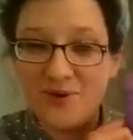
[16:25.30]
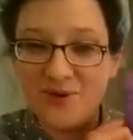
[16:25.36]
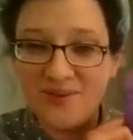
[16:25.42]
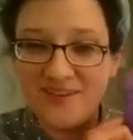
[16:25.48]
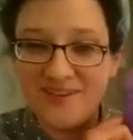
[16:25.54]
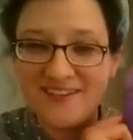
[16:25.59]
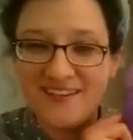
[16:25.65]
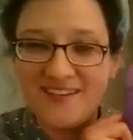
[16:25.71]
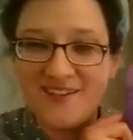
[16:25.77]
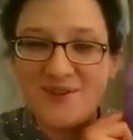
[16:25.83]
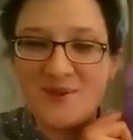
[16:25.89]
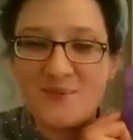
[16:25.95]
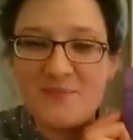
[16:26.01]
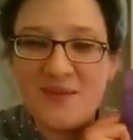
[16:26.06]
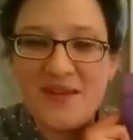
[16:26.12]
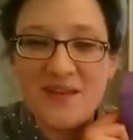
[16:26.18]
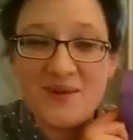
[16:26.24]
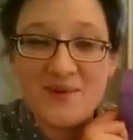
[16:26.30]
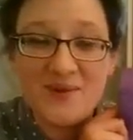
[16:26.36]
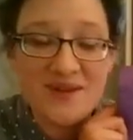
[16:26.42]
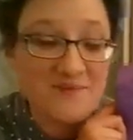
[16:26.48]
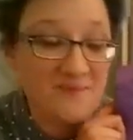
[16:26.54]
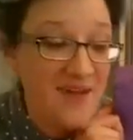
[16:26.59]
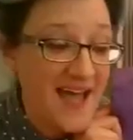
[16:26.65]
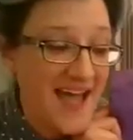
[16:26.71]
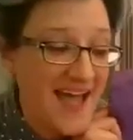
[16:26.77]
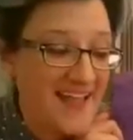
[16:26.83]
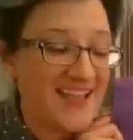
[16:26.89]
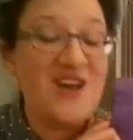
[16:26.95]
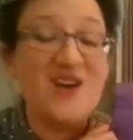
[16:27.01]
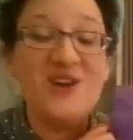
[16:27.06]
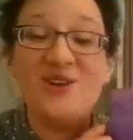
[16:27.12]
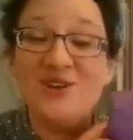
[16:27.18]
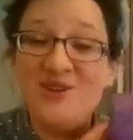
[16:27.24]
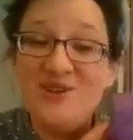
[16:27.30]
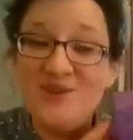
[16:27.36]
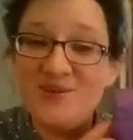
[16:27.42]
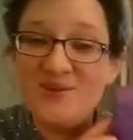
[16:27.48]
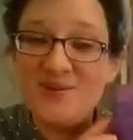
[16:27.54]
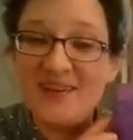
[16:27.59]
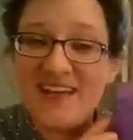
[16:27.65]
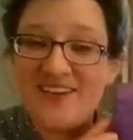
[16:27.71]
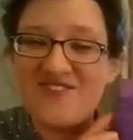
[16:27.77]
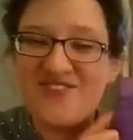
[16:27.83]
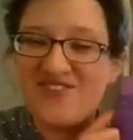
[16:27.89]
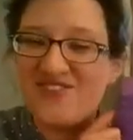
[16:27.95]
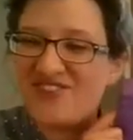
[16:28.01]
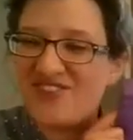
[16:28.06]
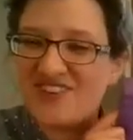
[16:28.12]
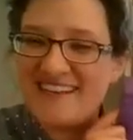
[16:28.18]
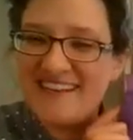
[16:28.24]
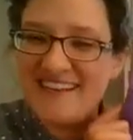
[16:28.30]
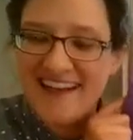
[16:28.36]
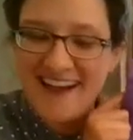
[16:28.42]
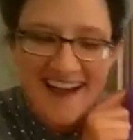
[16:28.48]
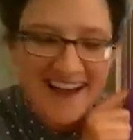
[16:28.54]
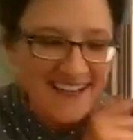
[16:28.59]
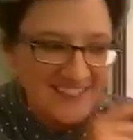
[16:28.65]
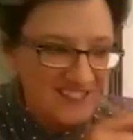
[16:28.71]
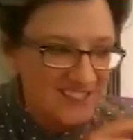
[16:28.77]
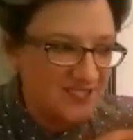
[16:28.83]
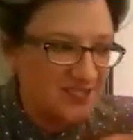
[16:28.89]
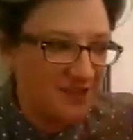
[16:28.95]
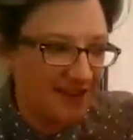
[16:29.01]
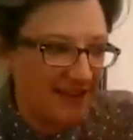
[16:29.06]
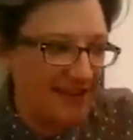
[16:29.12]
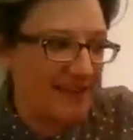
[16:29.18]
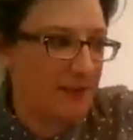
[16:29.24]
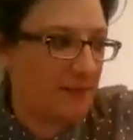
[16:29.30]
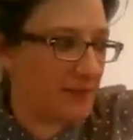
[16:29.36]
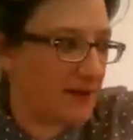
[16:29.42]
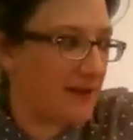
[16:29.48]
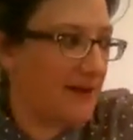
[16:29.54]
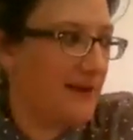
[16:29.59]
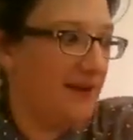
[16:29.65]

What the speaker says: put it in your penguin bag, you get free ice cream.